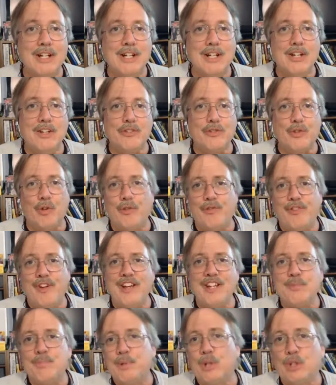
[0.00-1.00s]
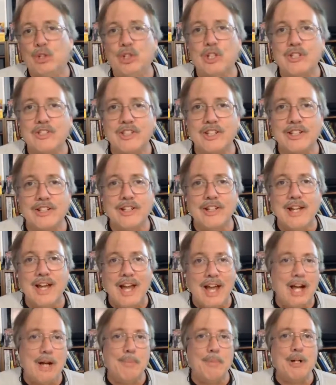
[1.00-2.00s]
So Facebook looks at
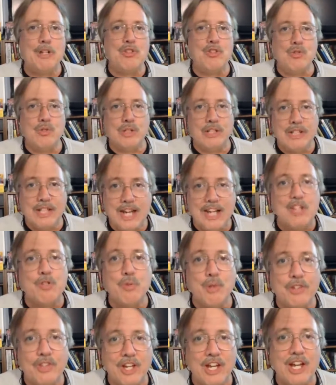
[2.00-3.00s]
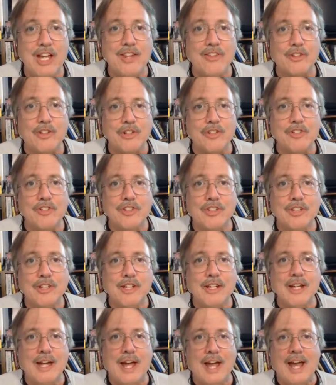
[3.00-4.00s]
how much you engage with others
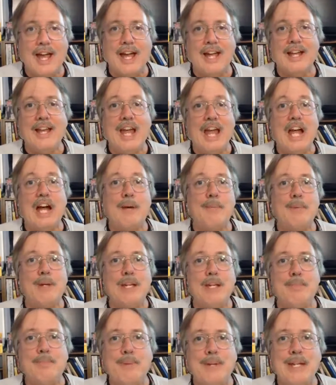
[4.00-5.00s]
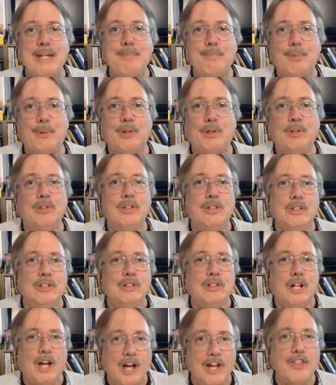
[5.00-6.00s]
and how many
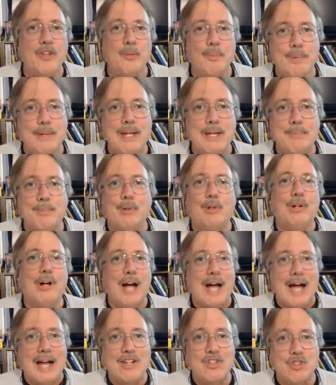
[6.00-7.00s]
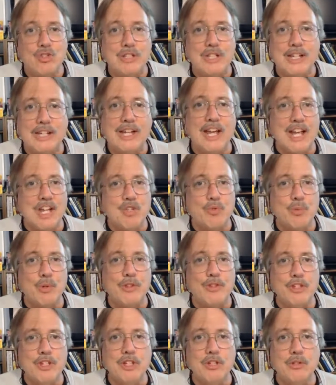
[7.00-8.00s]
other people actually engage
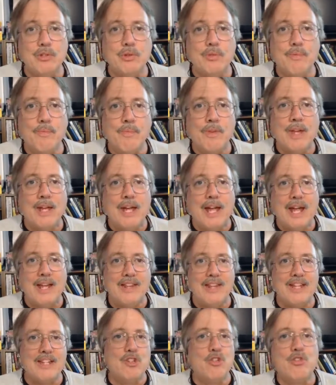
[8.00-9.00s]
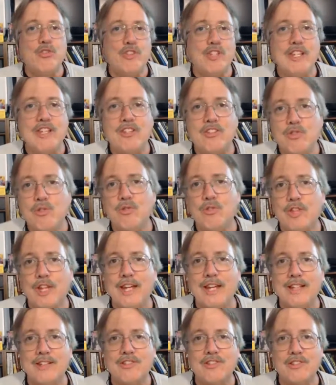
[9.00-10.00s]
with you. And they use these two
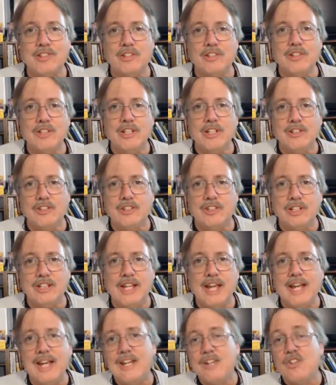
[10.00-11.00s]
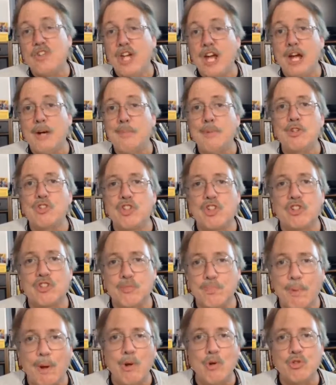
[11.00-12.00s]
things to gauge how much
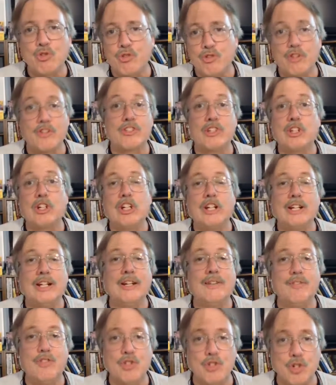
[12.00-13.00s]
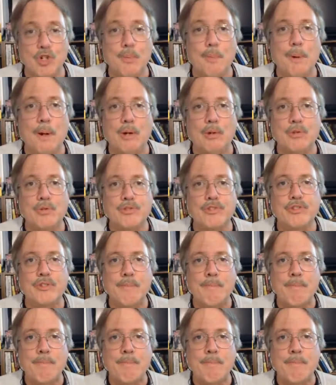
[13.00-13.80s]
exposure that they're going to give to your post.